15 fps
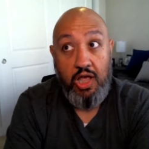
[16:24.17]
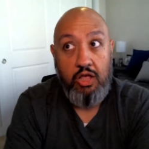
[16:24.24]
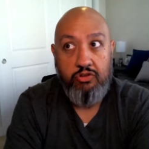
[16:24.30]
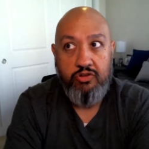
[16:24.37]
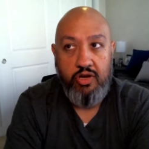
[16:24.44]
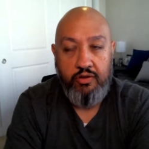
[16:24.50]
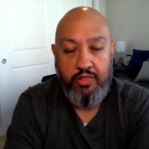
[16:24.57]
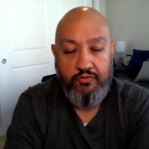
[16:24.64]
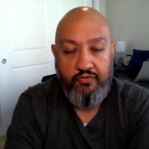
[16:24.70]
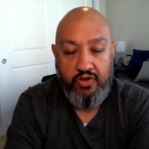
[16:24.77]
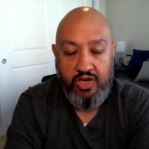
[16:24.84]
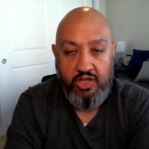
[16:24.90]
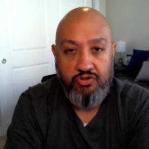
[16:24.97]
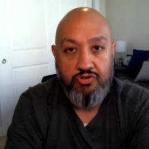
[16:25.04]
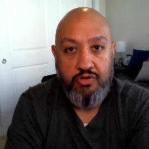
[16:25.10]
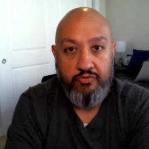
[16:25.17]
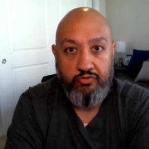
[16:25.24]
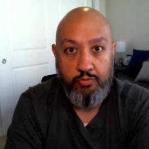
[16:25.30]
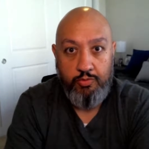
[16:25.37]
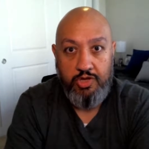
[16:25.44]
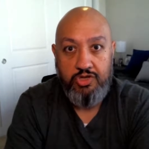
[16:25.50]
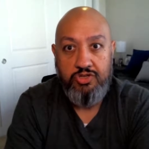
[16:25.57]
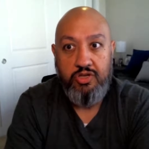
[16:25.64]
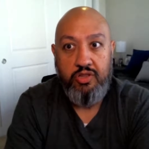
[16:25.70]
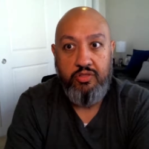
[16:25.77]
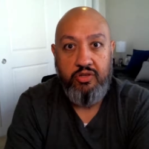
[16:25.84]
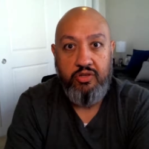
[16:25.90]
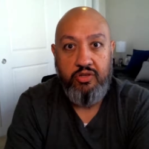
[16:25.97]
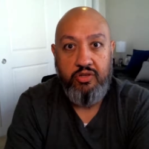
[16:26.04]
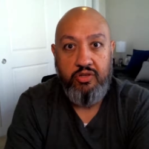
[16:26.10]
outside of the financial information in the
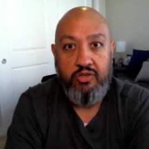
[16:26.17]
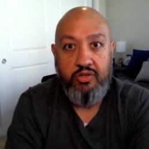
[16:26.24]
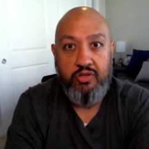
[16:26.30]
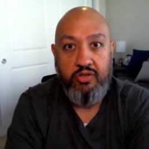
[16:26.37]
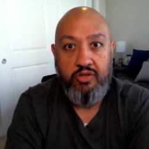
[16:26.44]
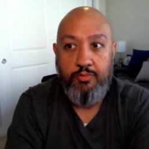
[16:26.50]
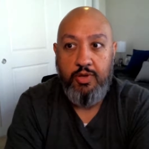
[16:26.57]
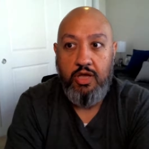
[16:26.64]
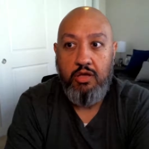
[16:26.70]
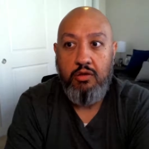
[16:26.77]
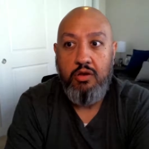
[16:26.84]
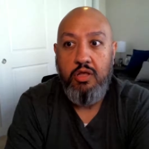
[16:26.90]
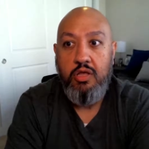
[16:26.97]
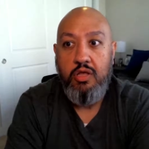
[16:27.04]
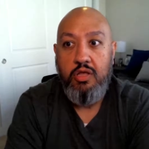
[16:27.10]
10Ks about